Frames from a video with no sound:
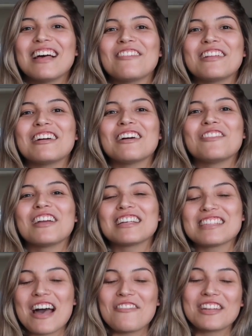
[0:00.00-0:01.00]
let me know if you
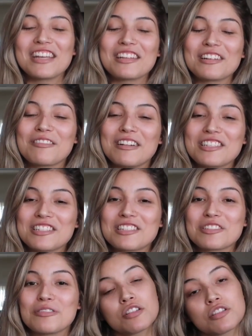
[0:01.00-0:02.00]
guys have any other
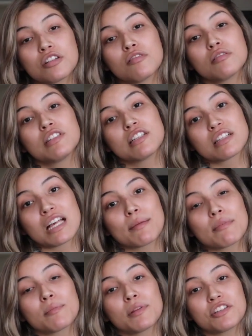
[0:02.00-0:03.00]
questions. Also,
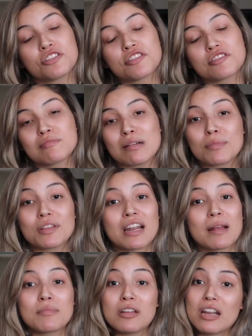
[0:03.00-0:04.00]
disclaimer, please just remember that
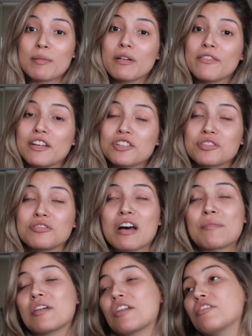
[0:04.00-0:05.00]
I'm not a professional,
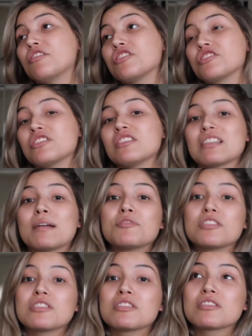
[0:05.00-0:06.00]
I'm not a nutritionist, I'm
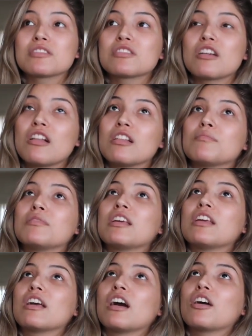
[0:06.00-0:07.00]
just
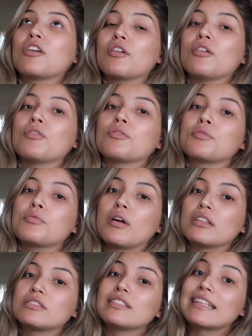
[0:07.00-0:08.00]
solemnly a girl who
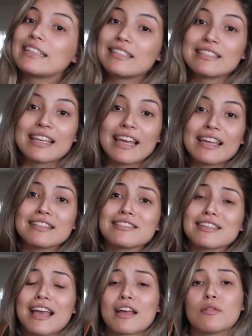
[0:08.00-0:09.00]
wants to get these gains
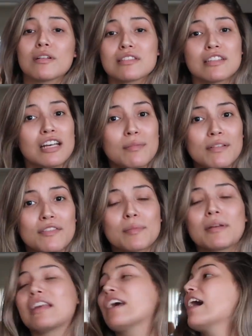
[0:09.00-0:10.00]
and wants to help
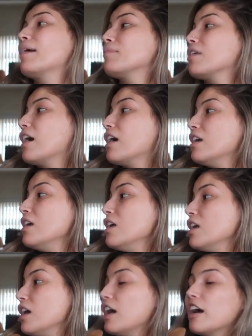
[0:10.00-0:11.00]
everybody. I'm not
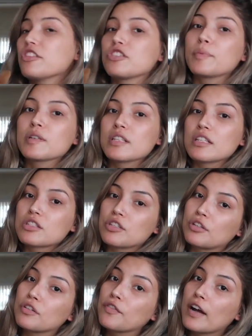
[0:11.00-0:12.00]
100%
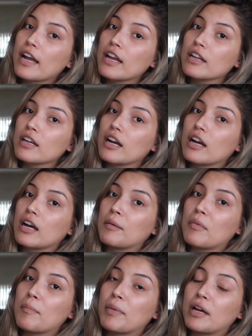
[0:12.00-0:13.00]
certified,
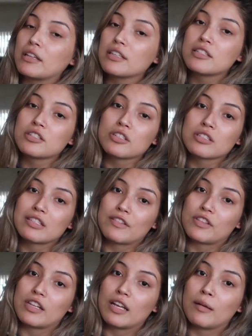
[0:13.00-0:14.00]
um, but this is just
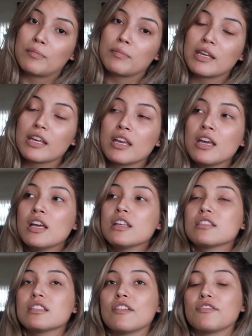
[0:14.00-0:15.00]
stuff that helped me
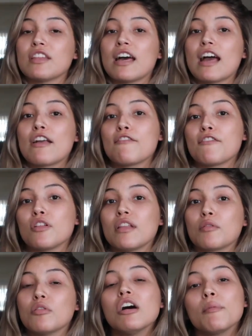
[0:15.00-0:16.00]
stuff that I feel
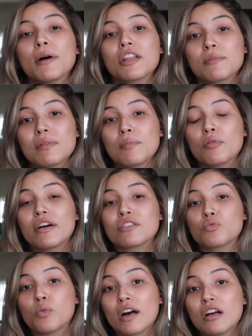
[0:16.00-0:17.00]
like will help other people
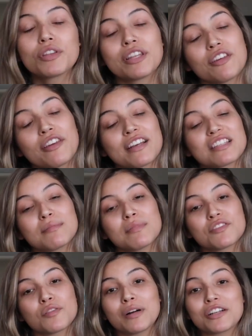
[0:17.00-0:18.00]
as well. Thank you guys so
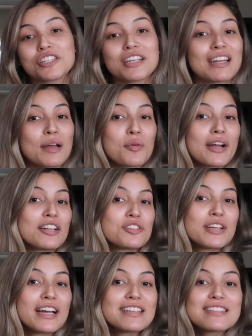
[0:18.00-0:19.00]
much for watching and I will catch
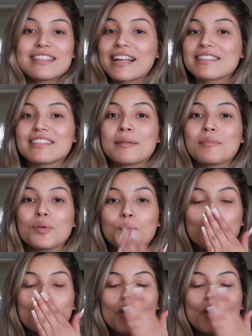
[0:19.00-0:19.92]
you guys next time.